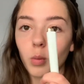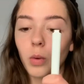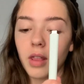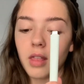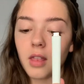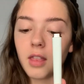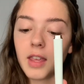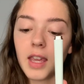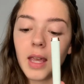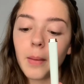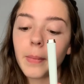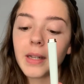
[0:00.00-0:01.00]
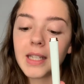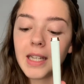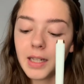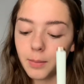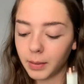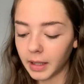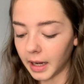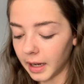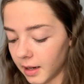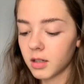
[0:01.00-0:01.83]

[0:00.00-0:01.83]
with the petite blade.